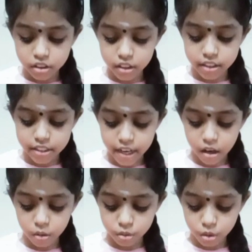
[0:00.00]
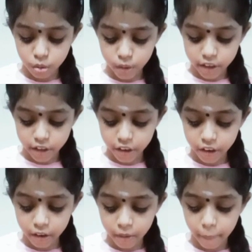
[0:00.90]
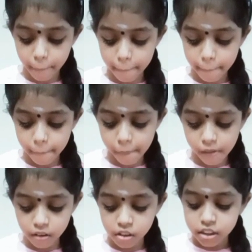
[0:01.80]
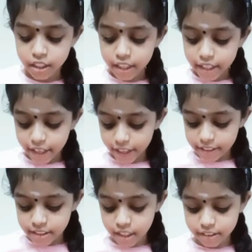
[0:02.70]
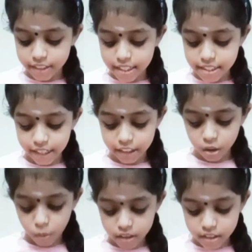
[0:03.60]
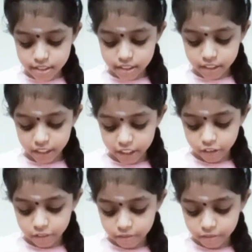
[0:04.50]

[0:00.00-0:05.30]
to the down corner. And tuck these side corners in here.